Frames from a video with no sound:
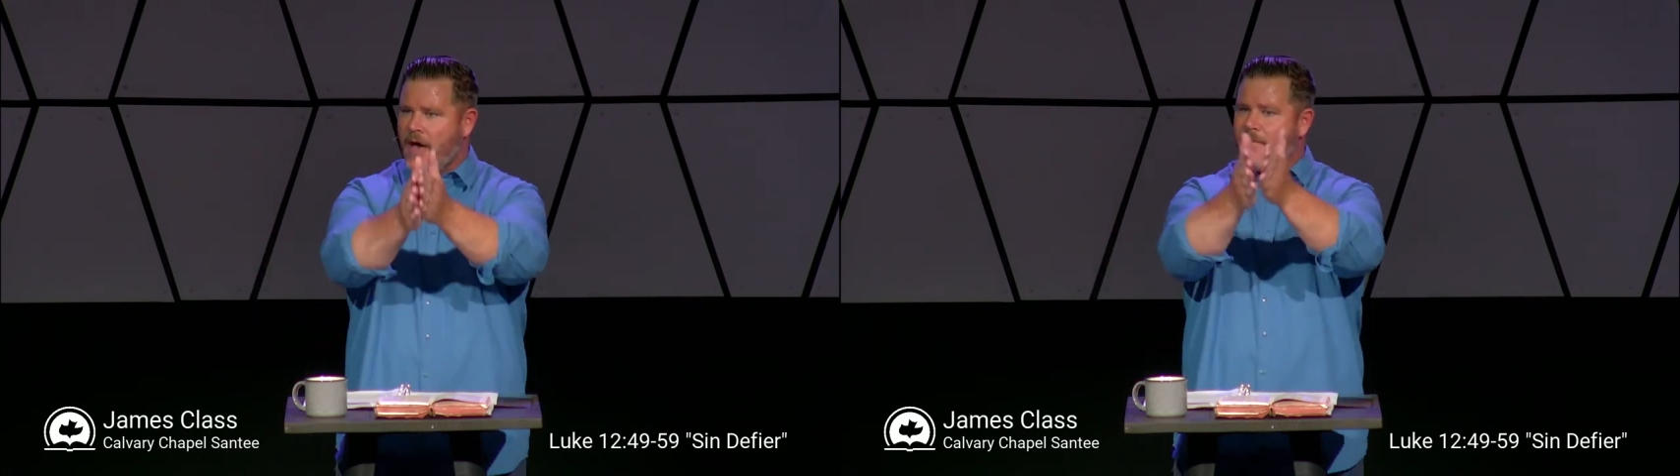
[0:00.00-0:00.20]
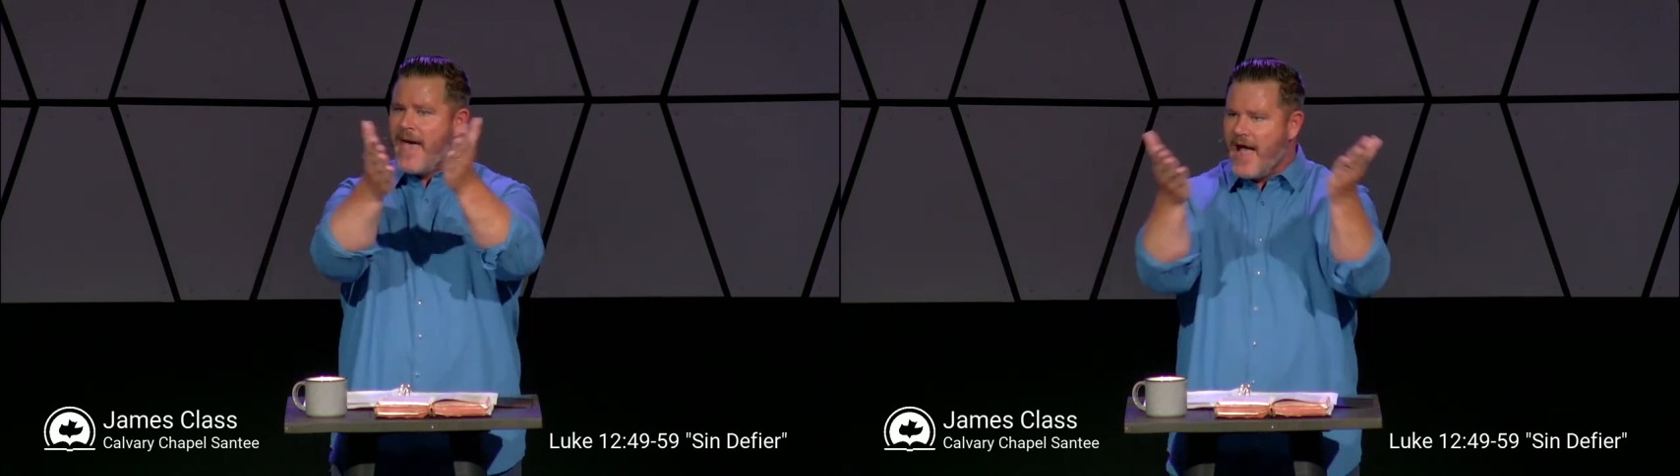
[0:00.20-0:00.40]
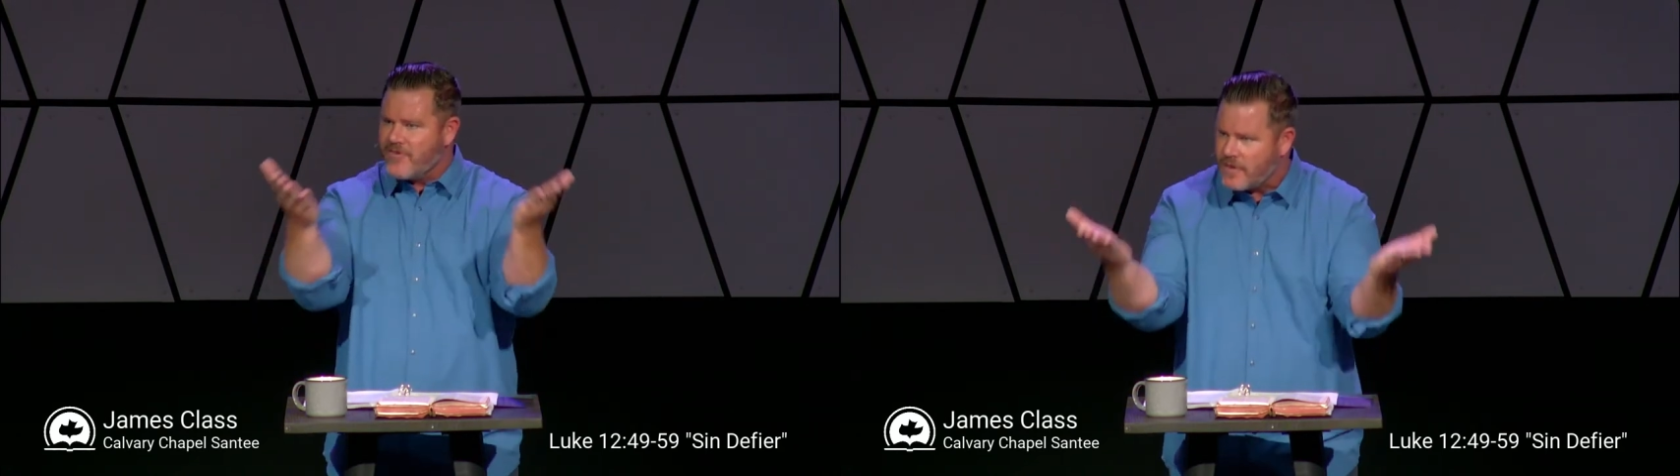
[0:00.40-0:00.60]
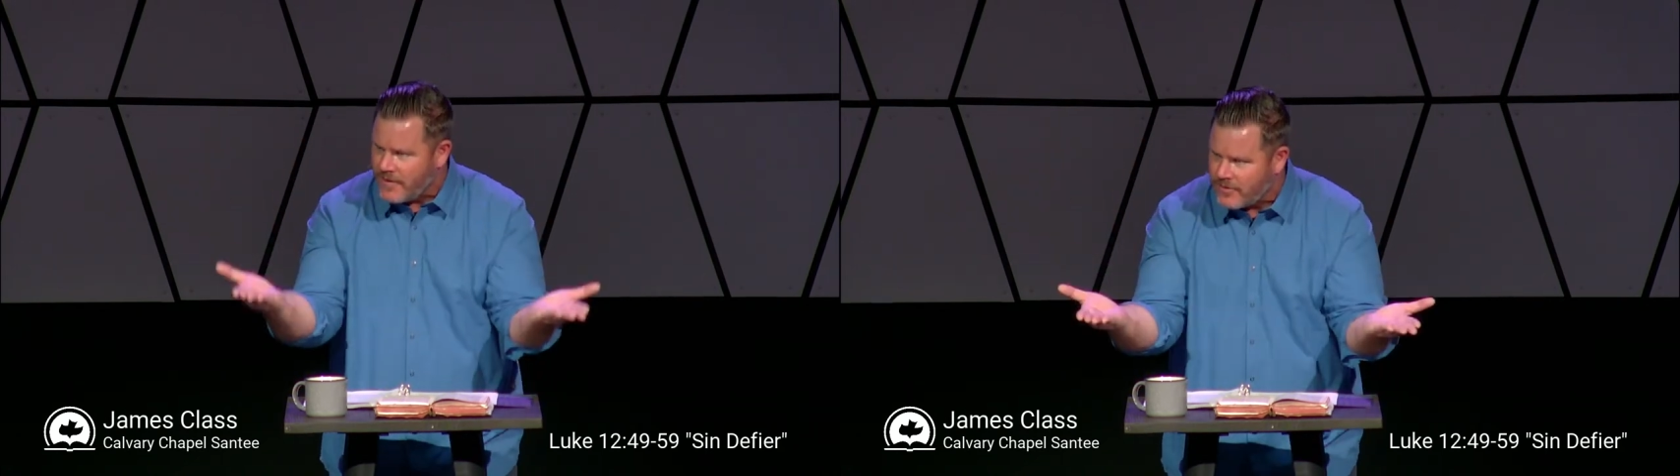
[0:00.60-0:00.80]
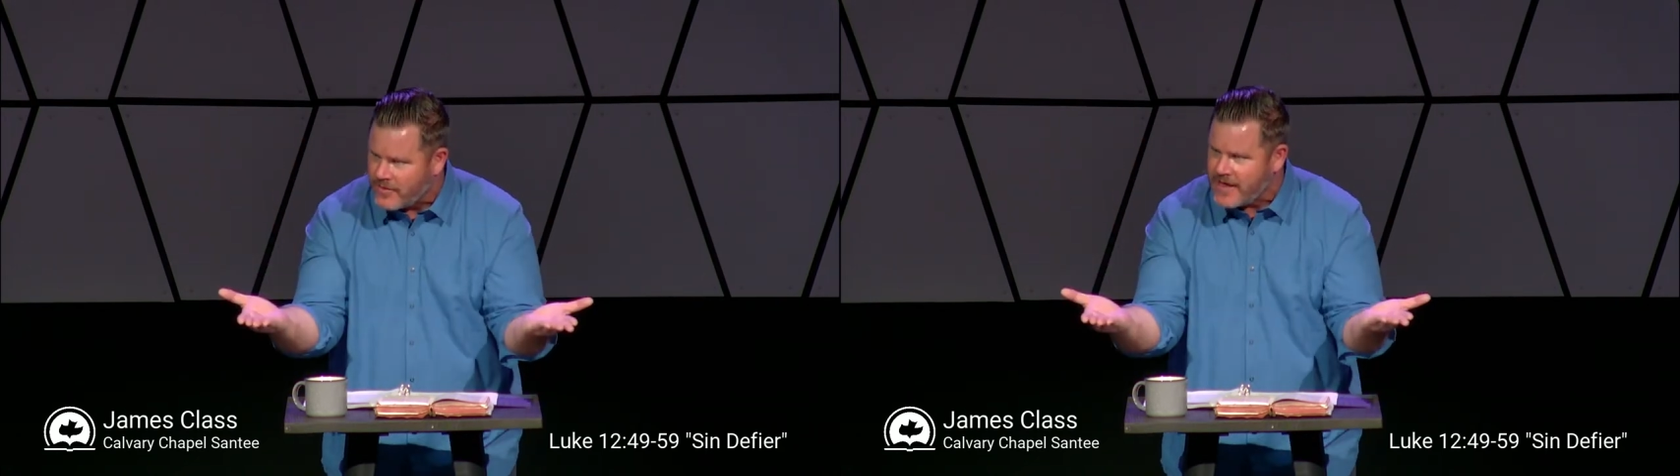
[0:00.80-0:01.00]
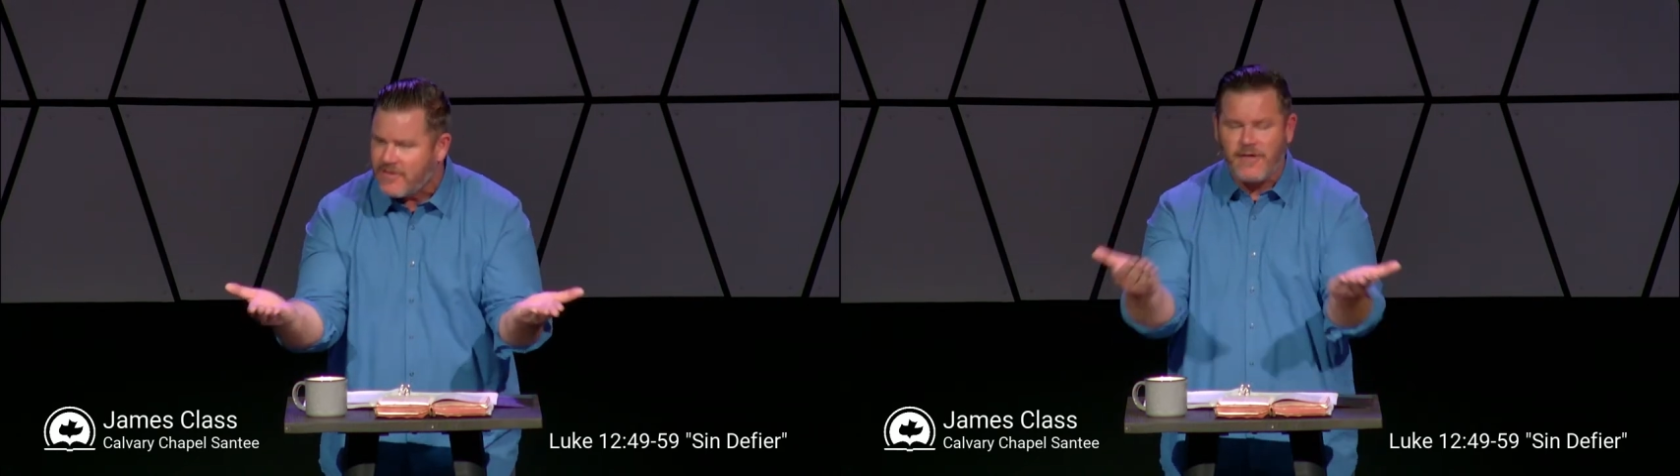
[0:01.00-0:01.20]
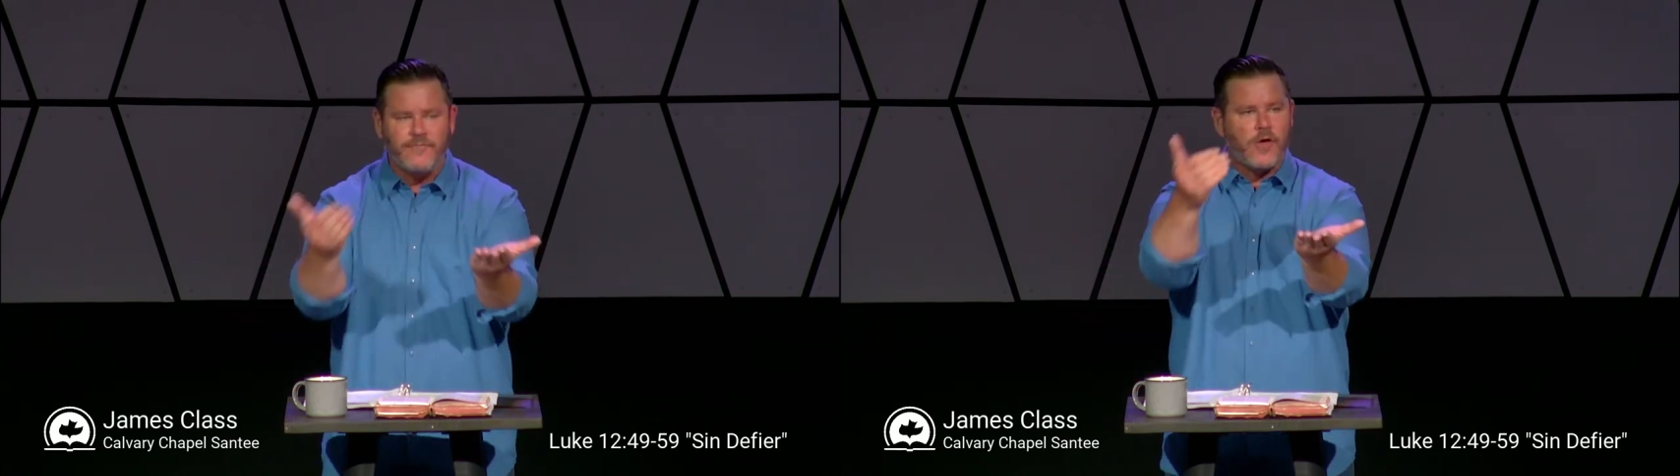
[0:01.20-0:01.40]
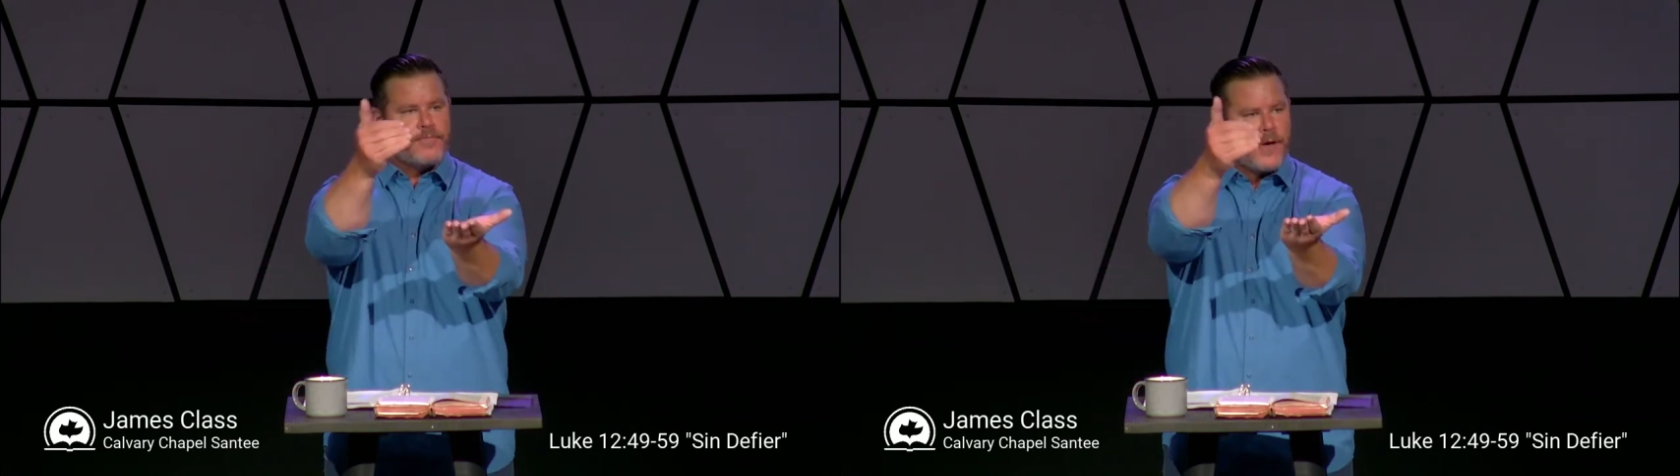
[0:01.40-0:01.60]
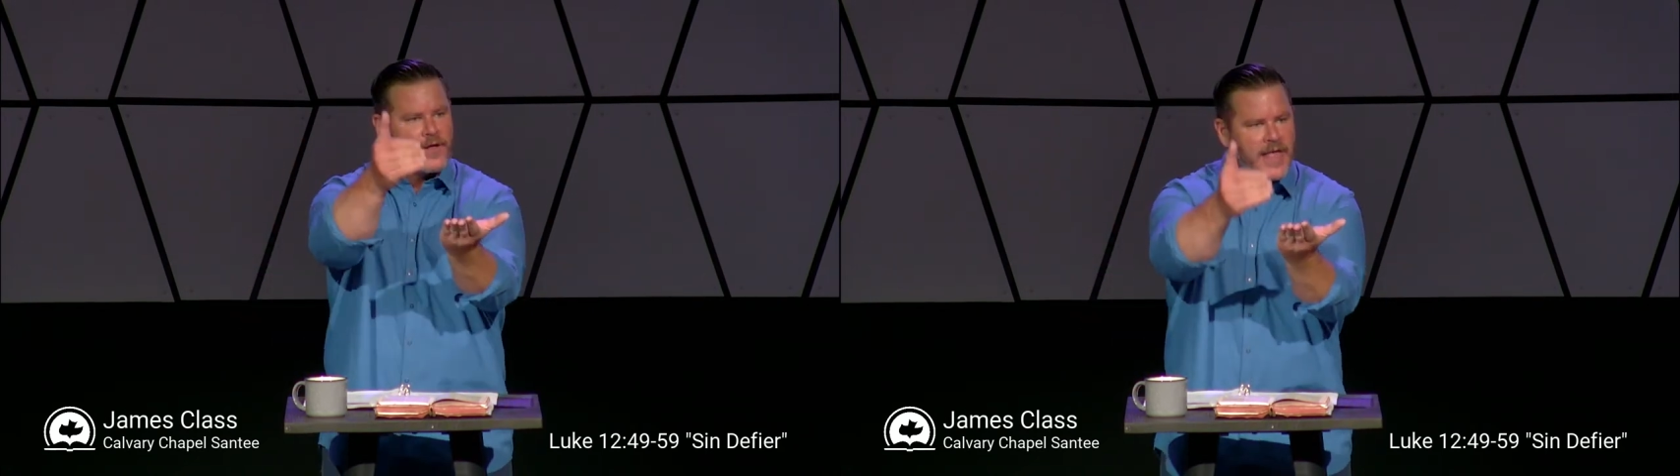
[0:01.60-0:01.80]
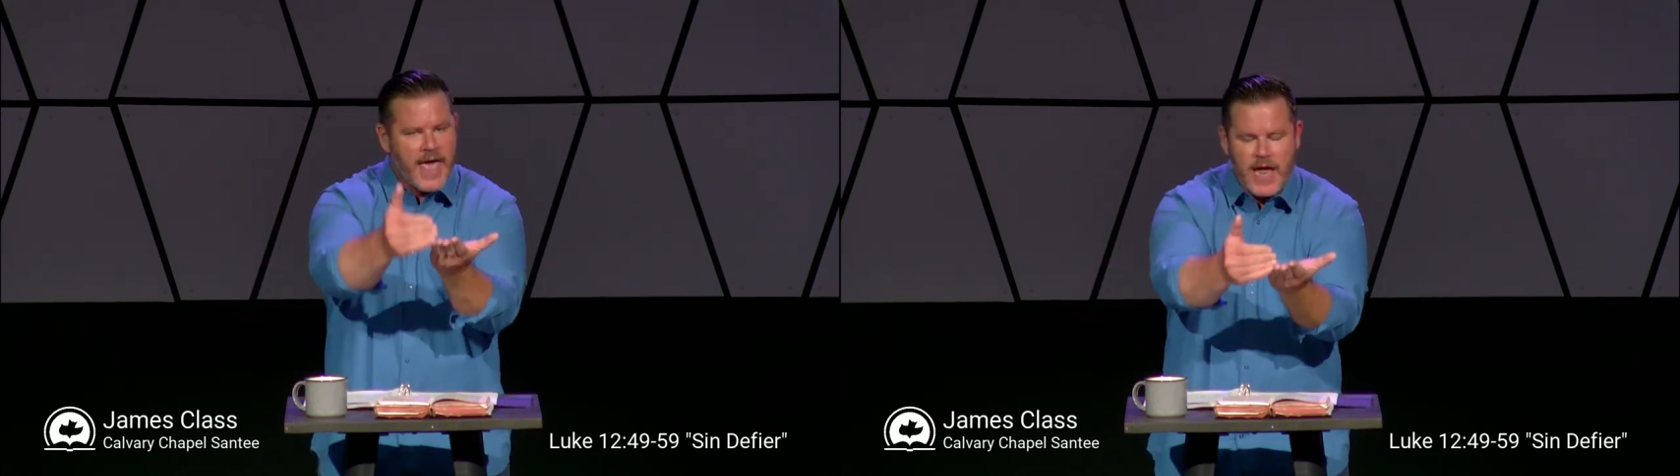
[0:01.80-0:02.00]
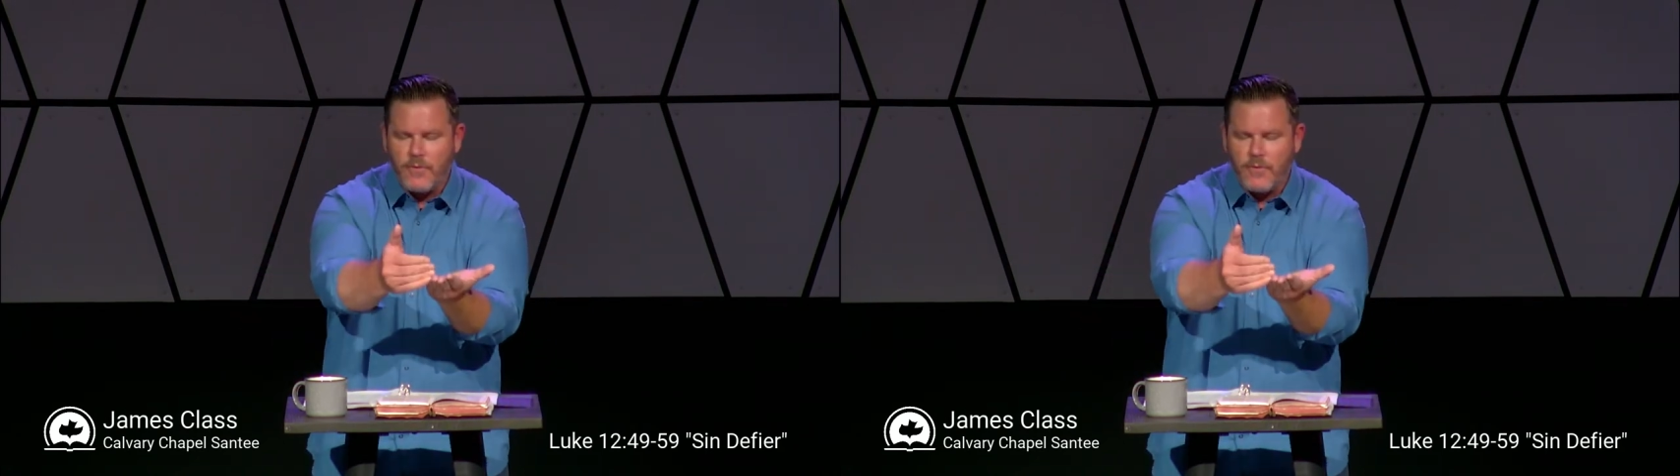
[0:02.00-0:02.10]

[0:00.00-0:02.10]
Imagine the lengths of those books.